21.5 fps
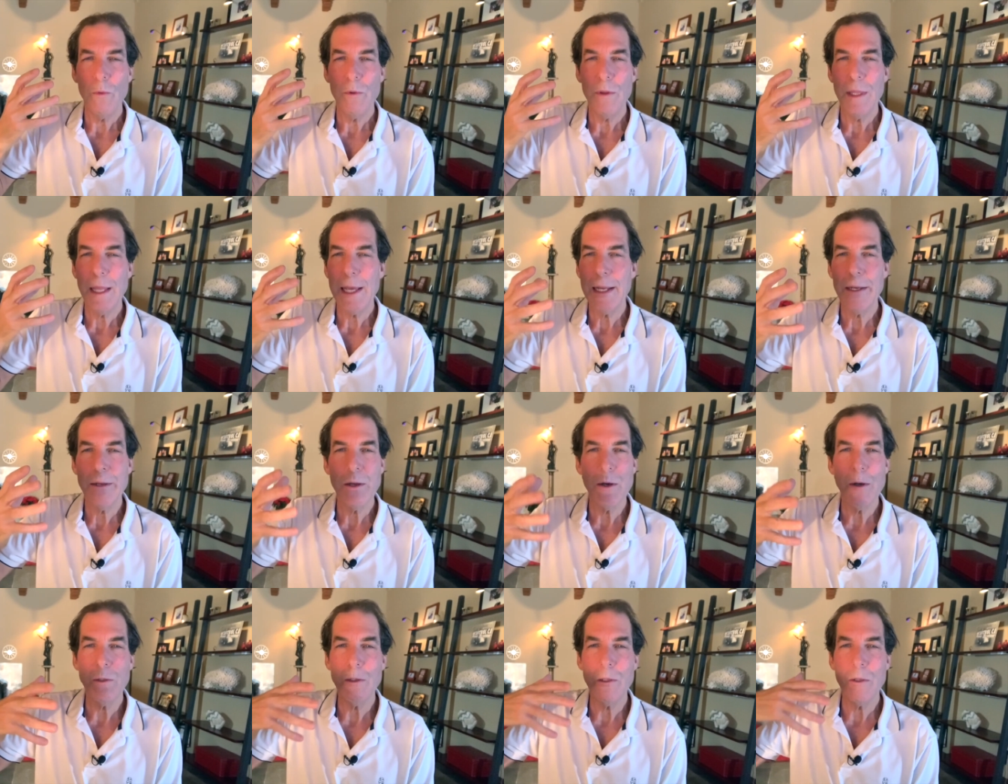they
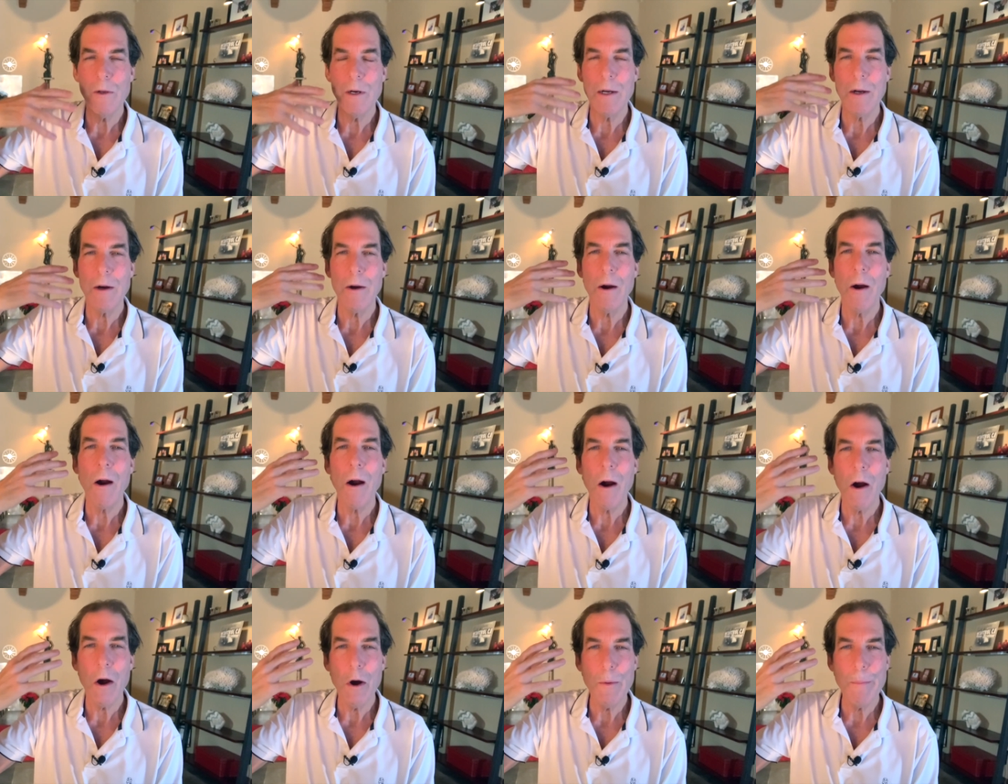no longer
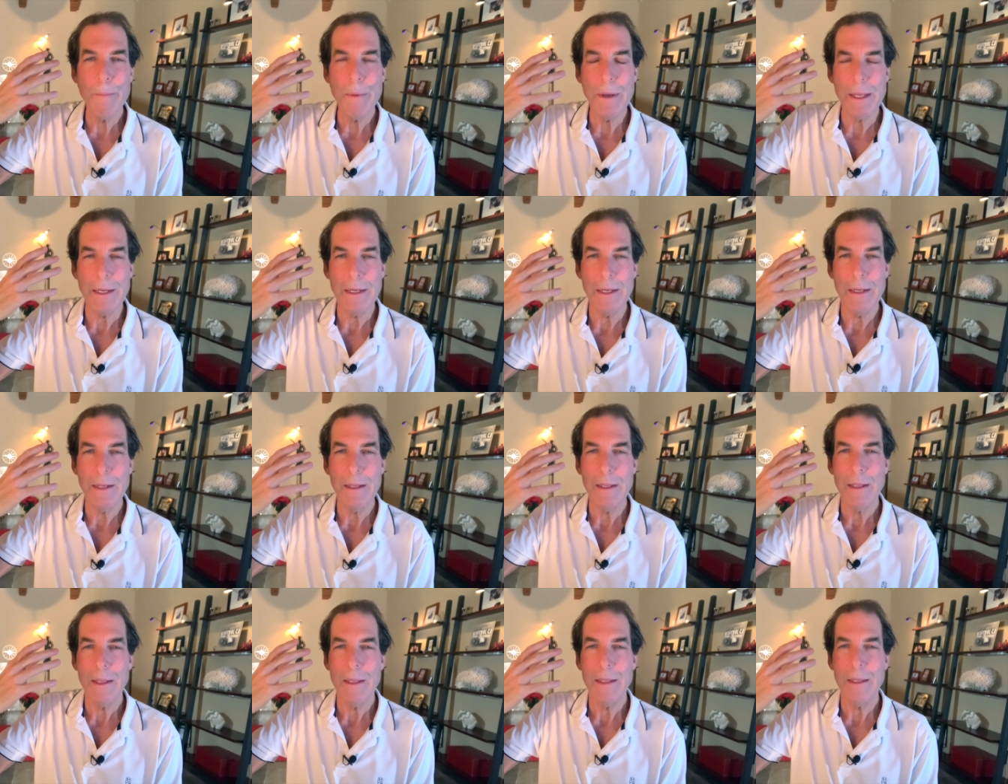are open.
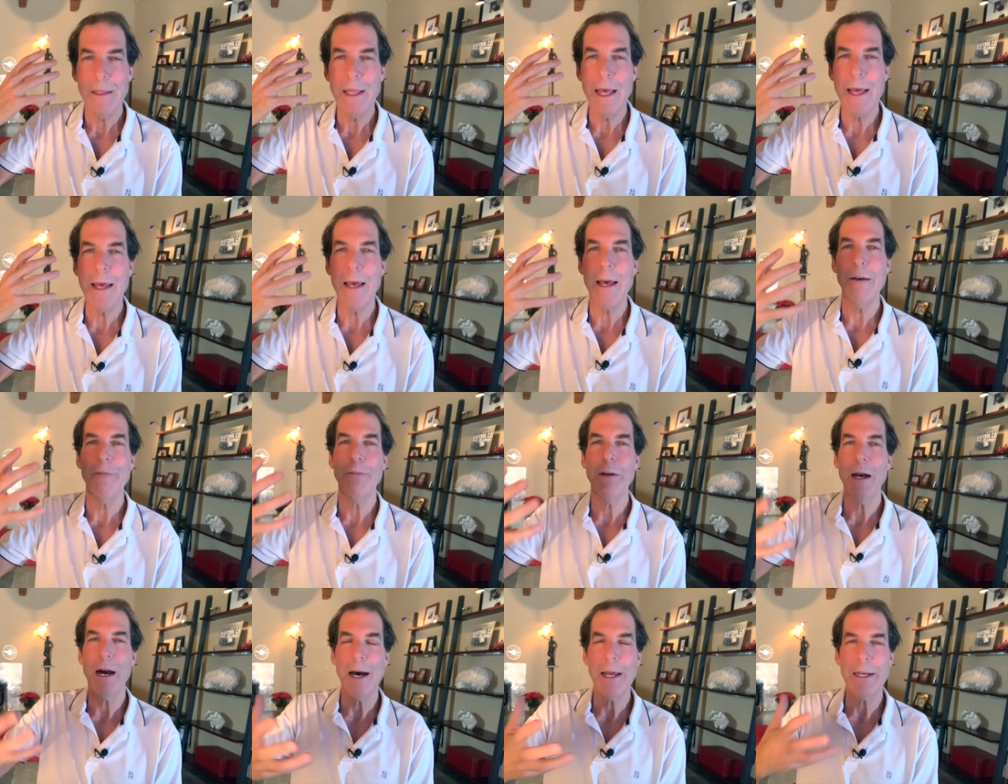They
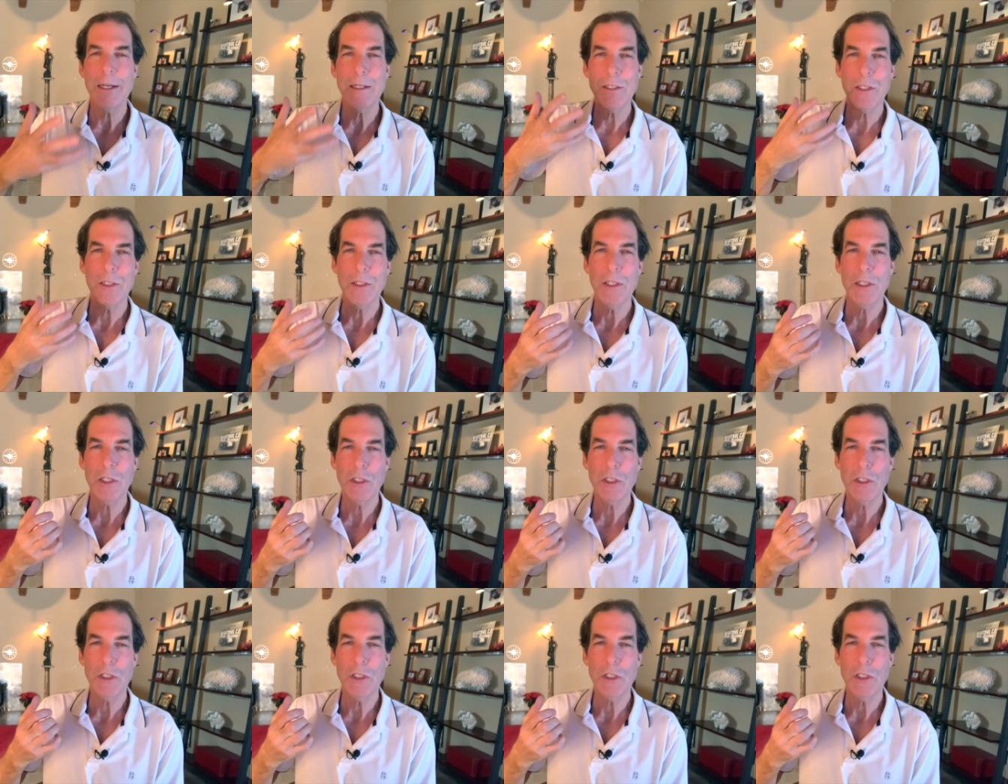have gone into their